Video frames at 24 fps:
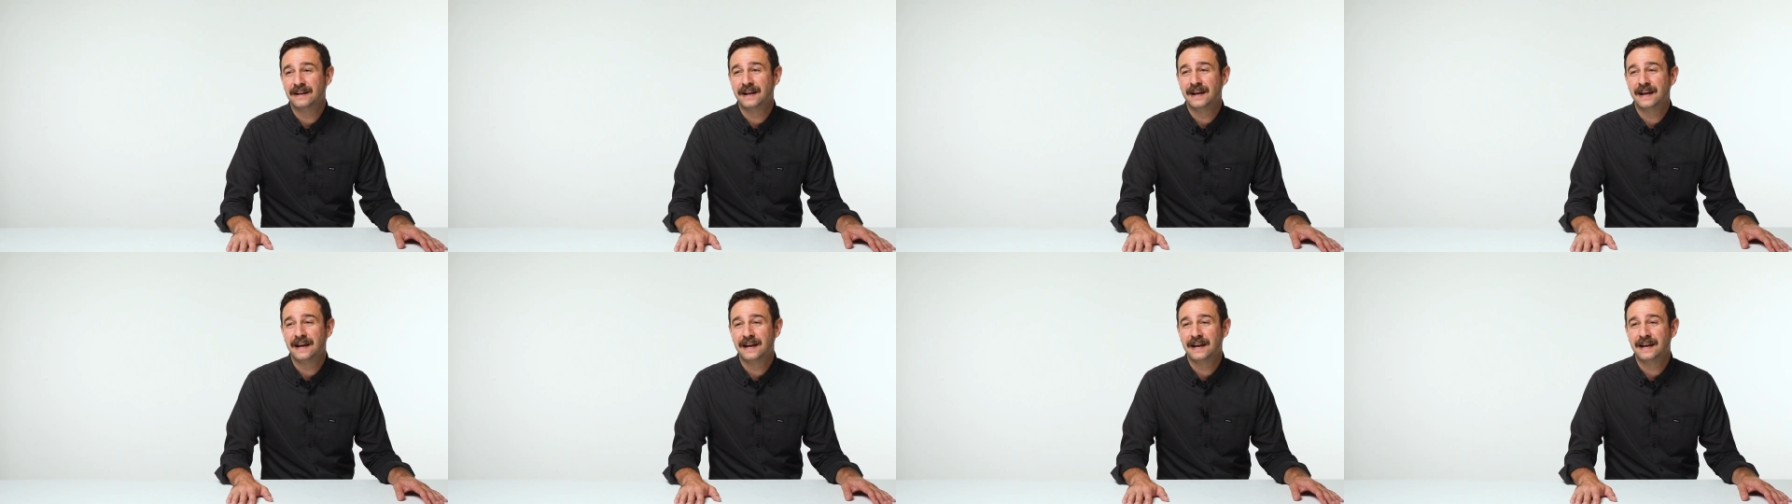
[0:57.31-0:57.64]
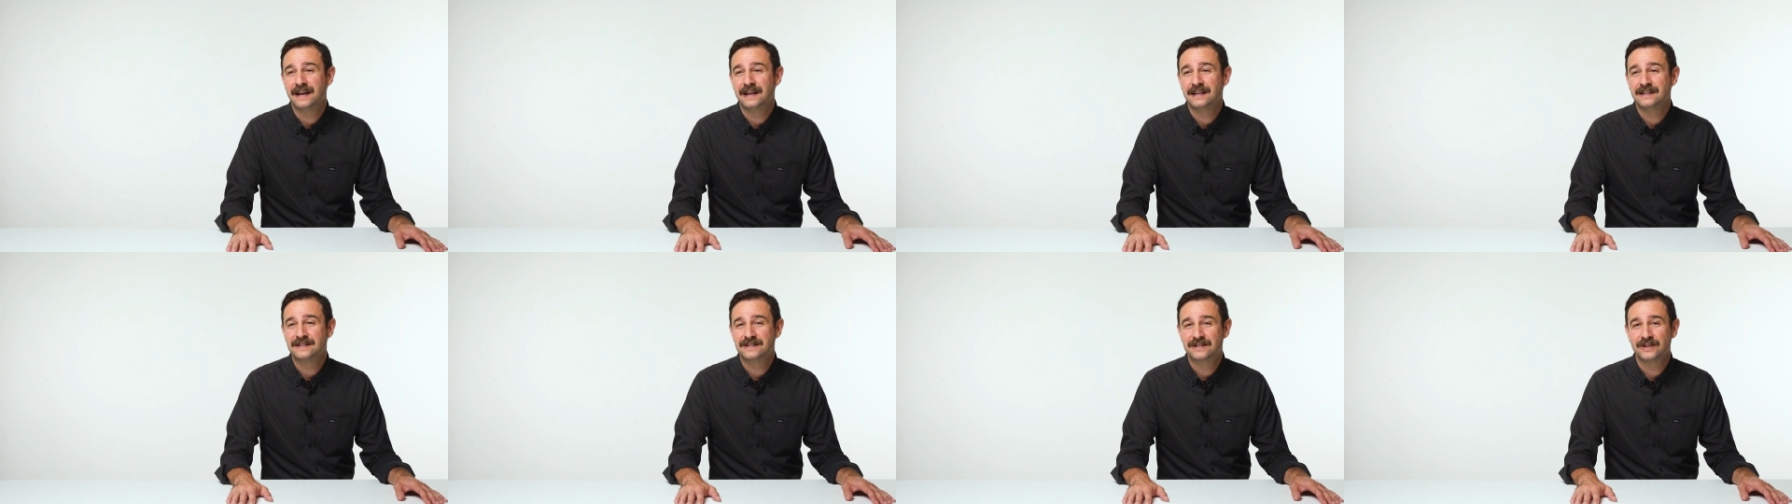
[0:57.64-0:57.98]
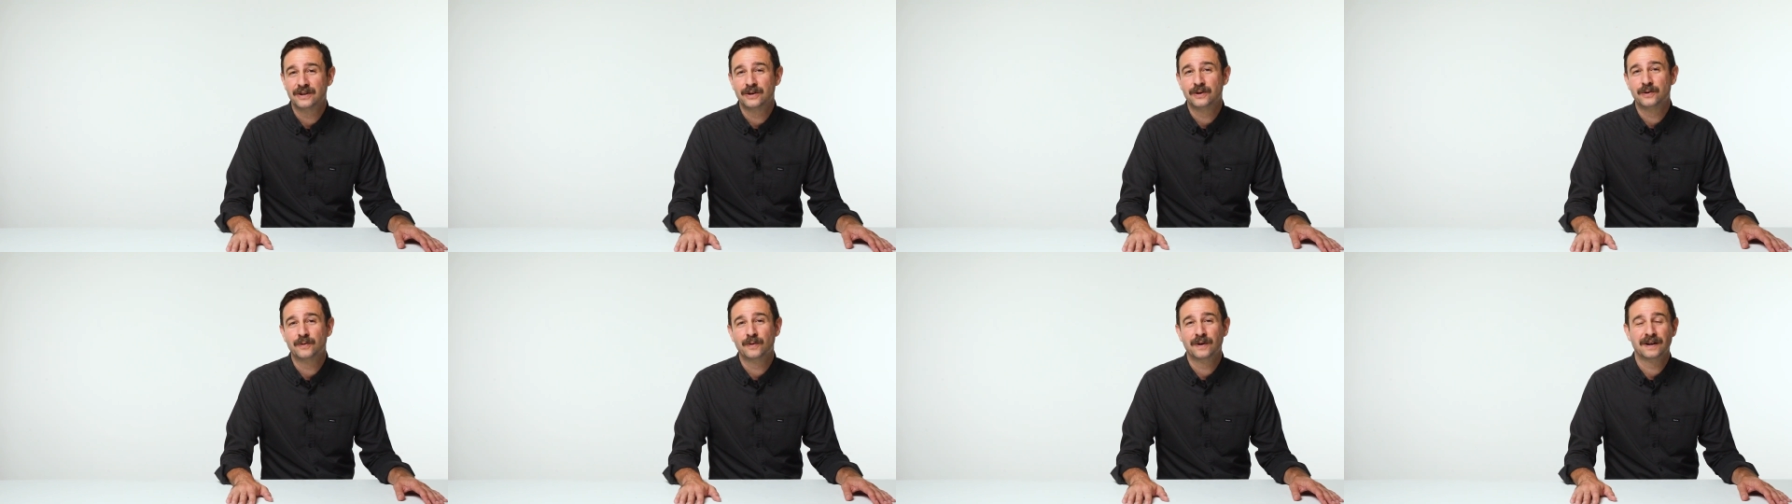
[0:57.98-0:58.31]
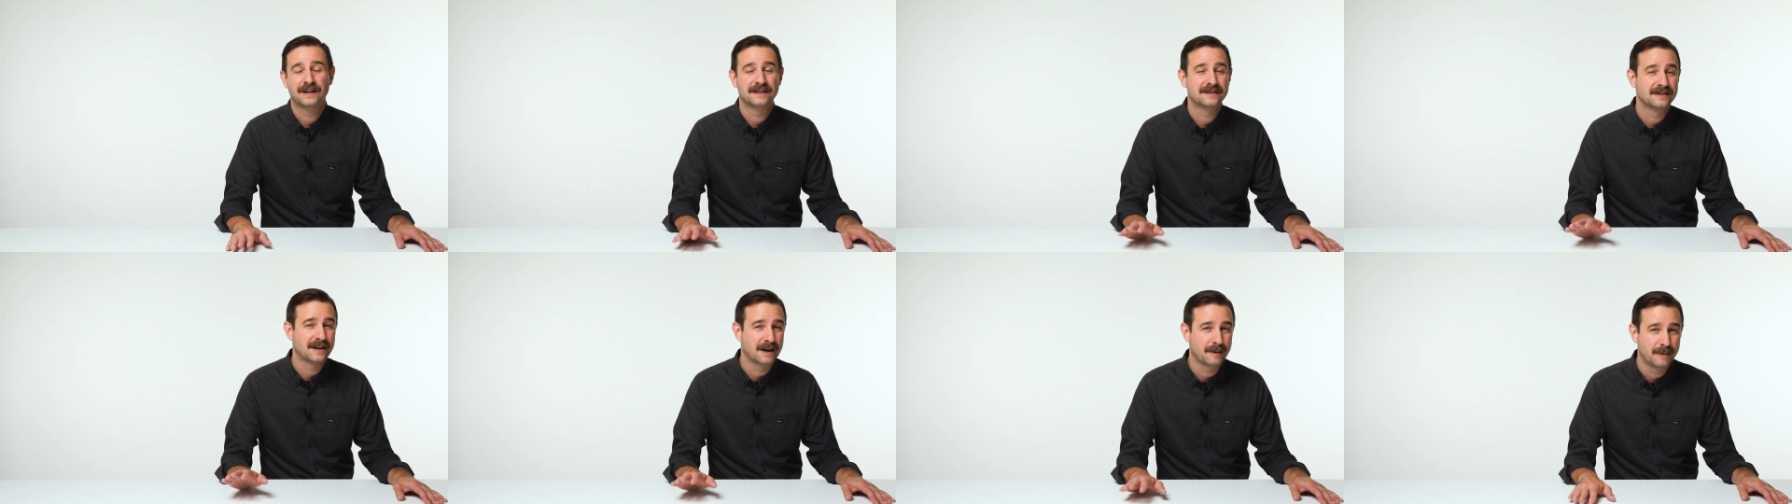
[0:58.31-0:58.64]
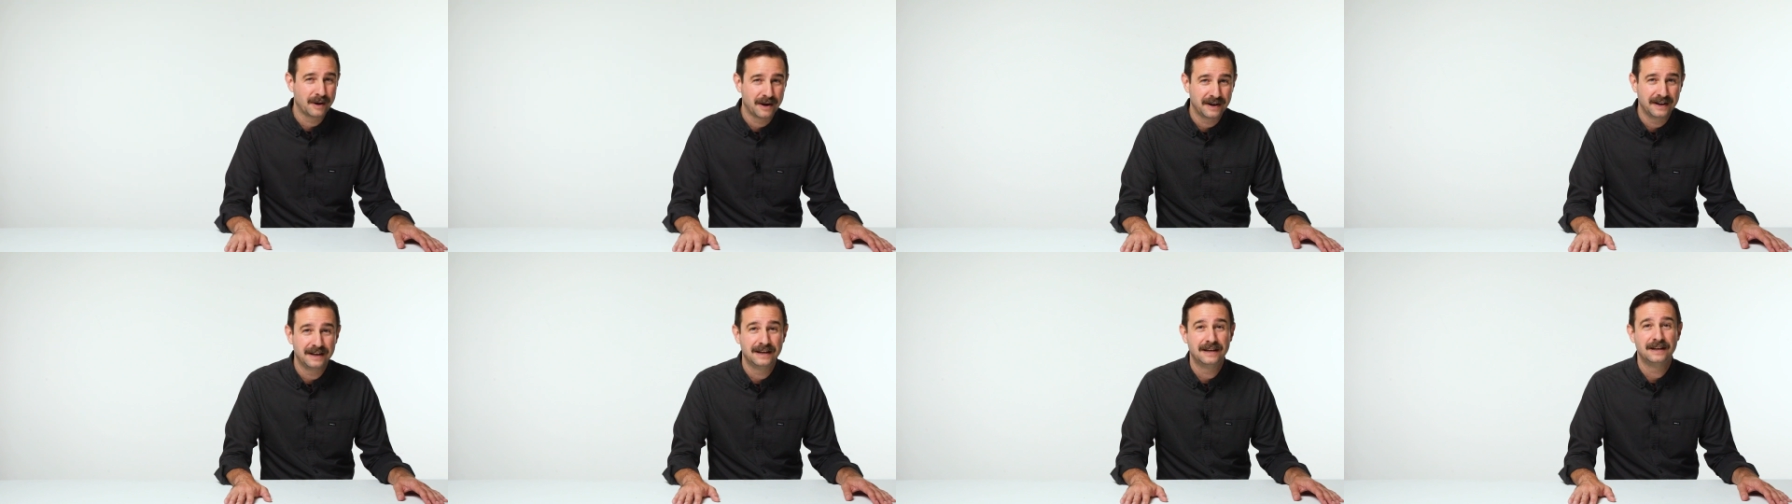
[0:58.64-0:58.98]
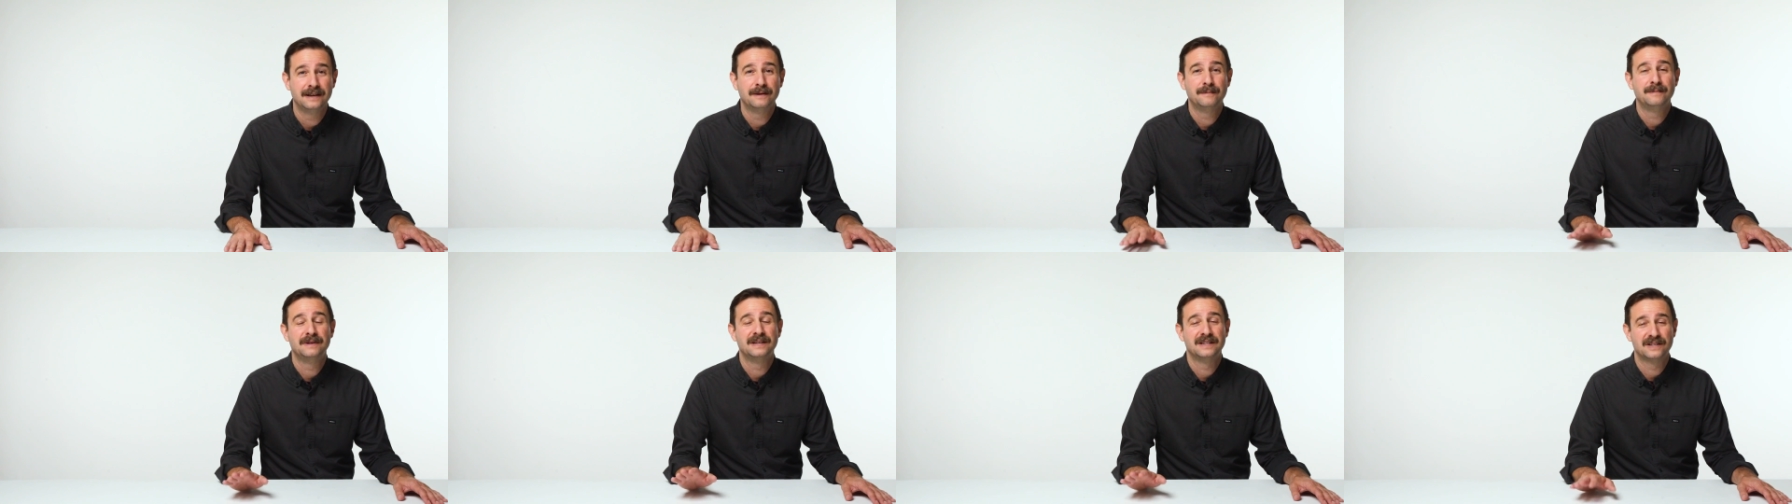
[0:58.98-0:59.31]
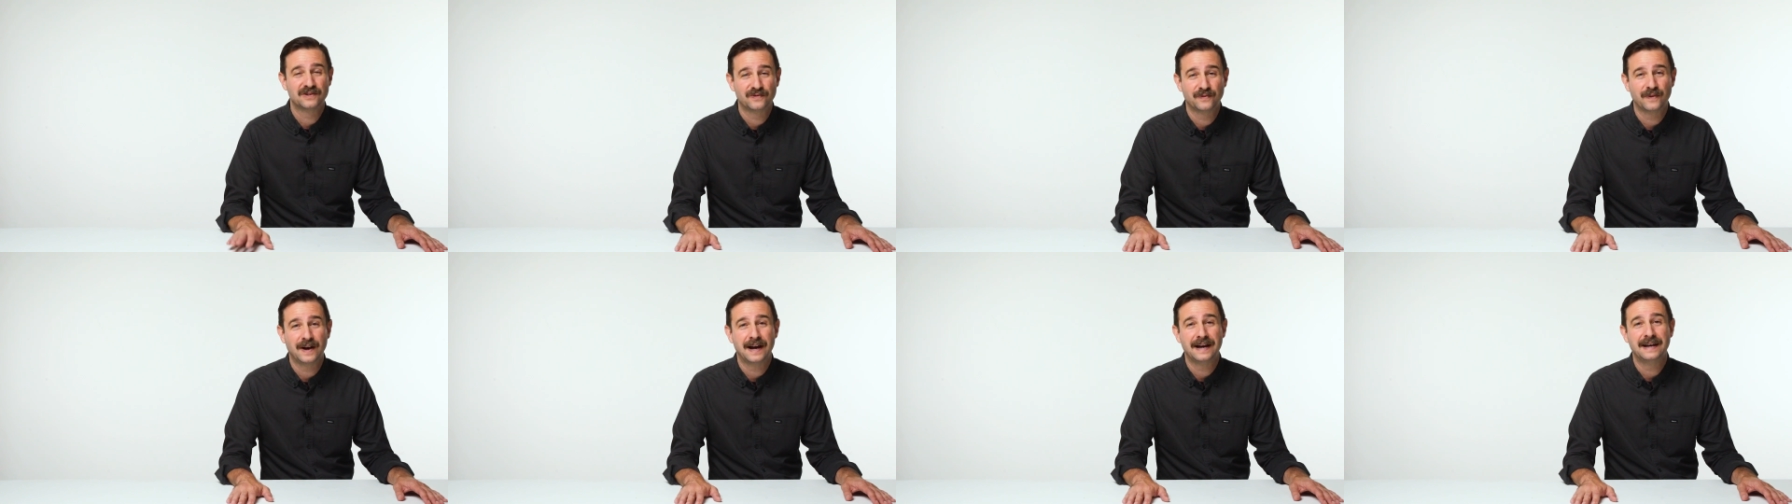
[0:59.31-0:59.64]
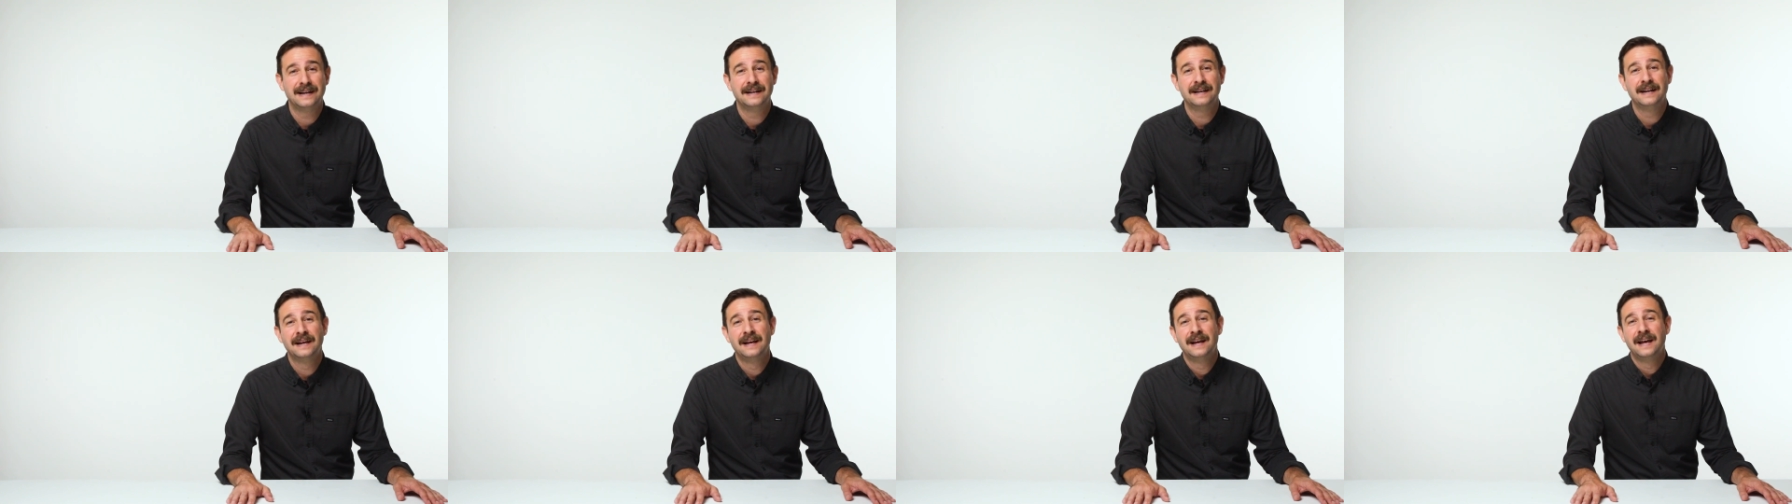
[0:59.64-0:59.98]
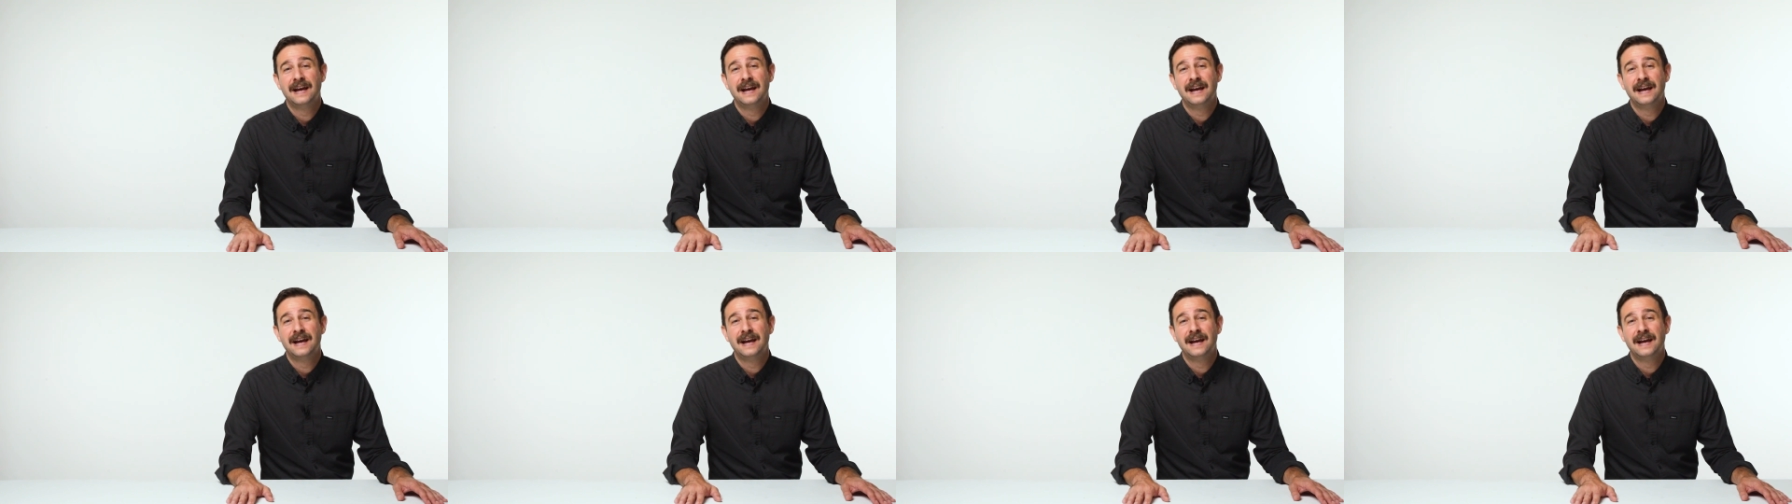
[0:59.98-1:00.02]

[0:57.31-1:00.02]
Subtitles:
And so we're going to talk about him, his fight.